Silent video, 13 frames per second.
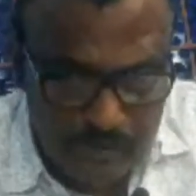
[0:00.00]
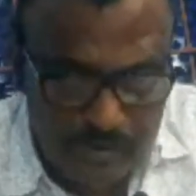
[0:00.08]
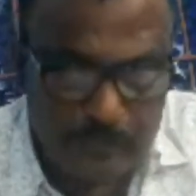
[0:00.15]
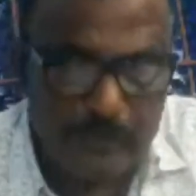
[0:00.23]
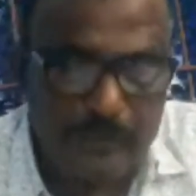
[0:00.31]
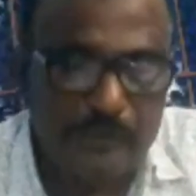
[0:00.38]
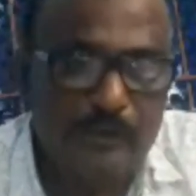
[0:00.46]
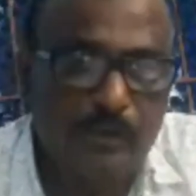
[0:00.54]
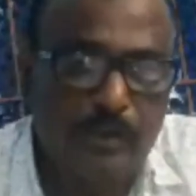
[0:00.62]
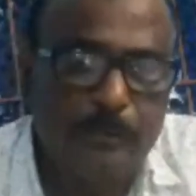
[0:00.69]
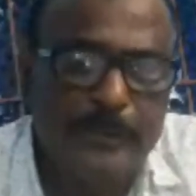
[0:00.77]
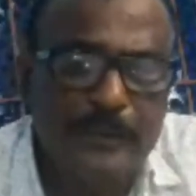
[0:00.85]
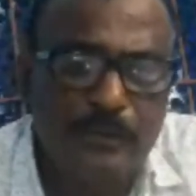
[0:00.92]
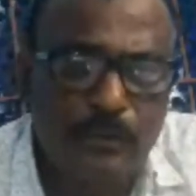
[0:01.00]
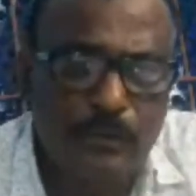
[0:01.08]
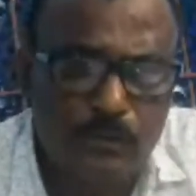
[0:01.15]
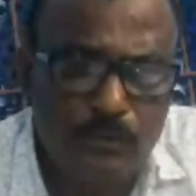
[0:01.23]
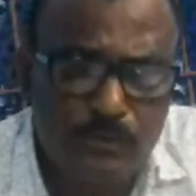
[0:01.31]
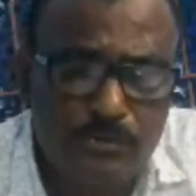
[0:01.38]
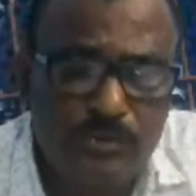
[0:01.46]
is made. Offender
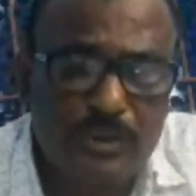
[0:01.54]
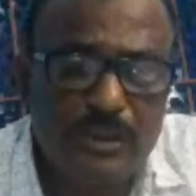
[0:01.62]
knows